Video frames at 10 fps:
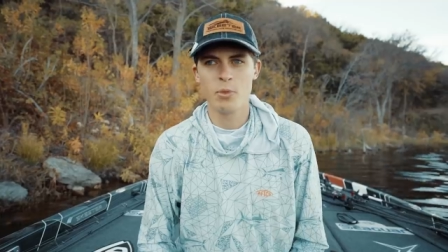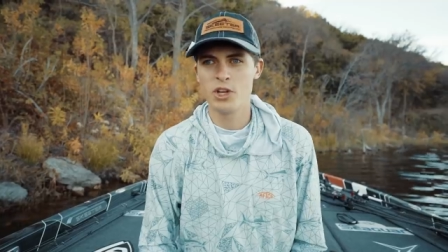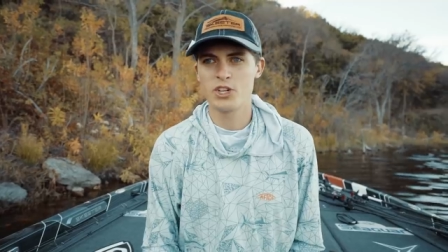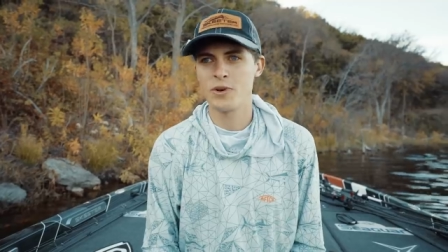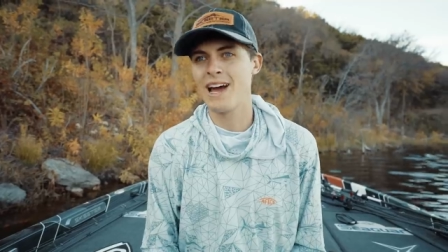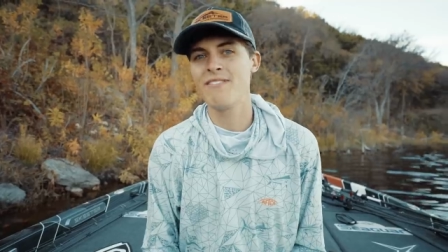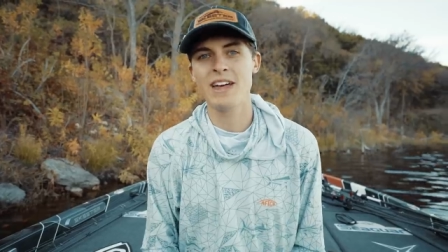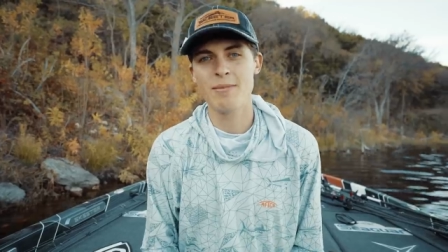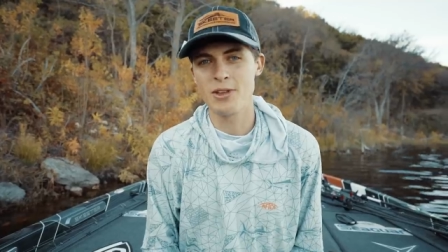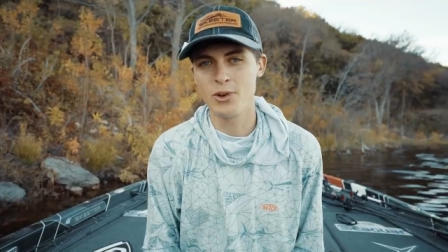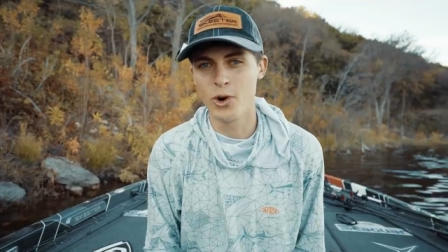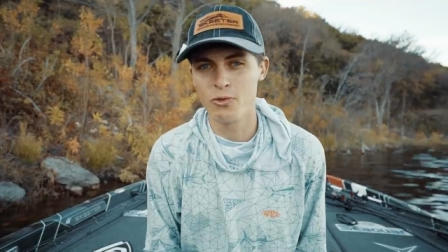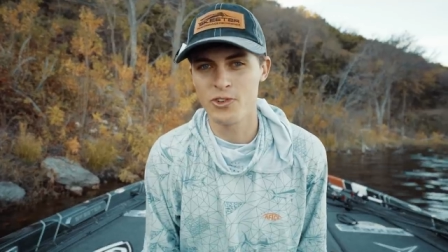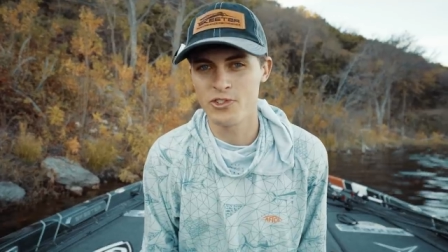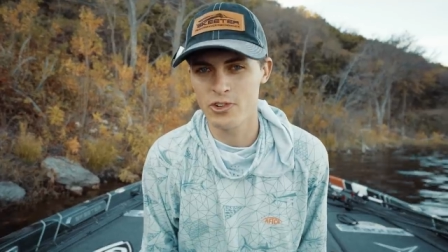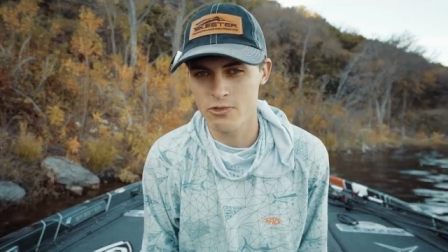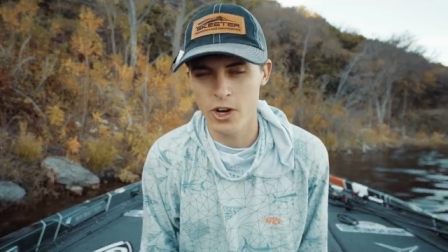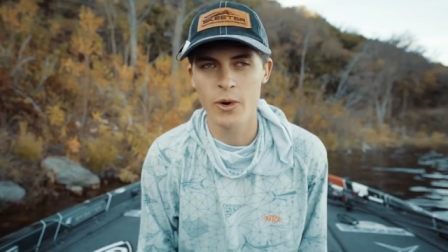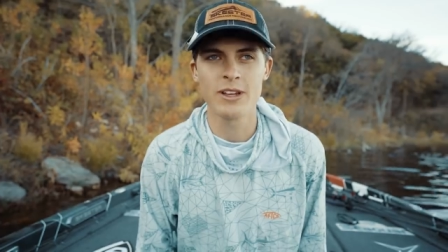we just don't have that many cold fronts in a row.